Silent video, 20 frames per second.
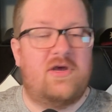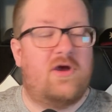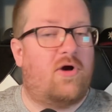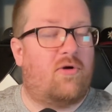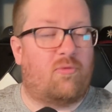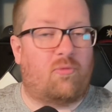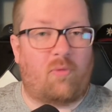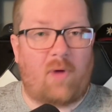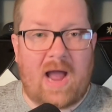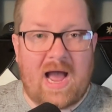a
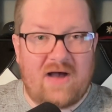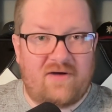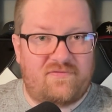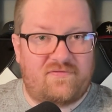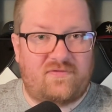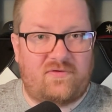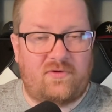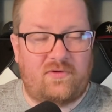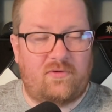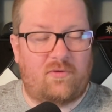
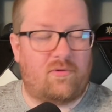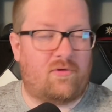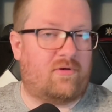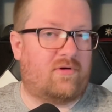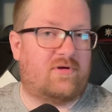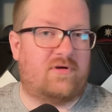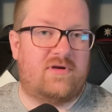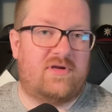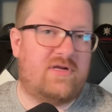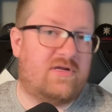raffle
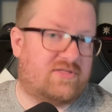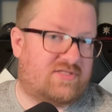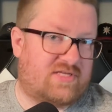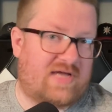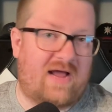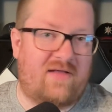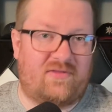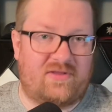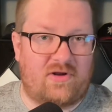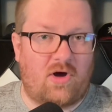or a
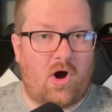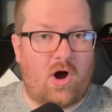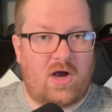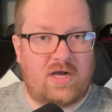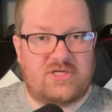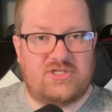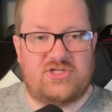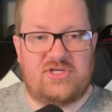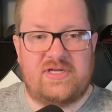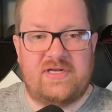silent
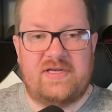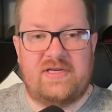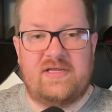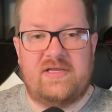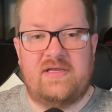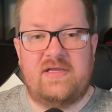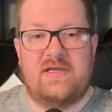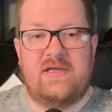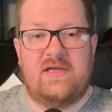auction,